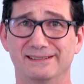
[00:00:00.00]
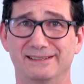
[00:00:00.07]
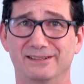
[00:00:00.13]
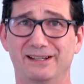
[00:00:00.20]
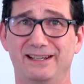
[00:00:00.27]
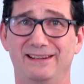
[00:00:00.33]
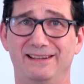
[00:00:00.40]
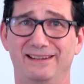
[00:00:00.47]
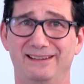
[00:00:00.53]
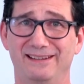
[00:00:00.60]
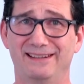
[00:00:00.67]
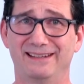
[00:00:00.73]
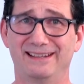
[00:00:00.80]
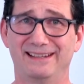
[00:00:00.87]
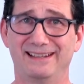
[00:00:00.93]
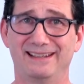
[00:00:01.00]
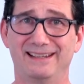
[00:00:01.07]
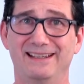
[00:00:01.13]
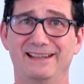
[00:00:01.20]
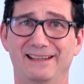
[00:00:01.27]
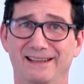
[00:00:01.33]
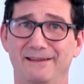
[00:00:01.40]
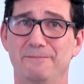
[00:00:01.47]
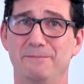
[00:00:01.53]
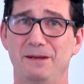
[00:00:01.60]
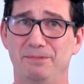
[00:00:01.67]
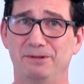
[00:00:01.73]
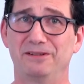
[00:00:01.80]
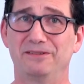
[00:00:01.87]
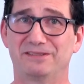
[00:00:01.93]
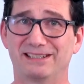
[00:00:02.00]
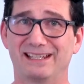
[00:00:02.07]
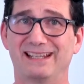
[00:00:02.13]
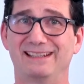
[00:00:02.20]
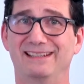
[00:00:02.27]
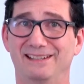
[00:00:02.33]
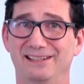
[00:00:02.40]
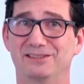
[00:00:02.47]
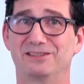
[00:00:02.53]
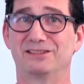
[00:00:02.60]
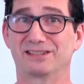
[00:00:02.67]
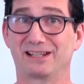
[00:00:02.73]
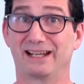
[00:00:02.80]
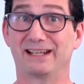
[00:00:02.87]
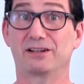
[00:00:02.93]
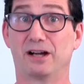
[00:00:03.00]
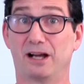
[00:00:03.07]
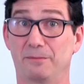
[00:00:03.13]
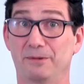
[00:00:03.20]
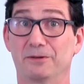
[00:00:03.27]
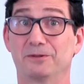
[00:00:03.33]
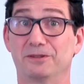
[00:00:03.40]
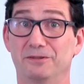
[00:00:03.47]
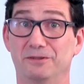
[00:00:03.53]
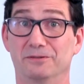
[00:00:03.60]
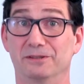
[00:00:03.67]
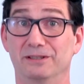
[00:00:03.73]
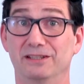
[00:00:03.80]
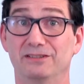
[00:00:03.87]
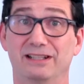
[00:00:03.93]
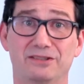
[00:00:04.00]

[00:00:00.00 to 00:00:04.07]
Okay, people have said that this is kind of calming when they're doing this,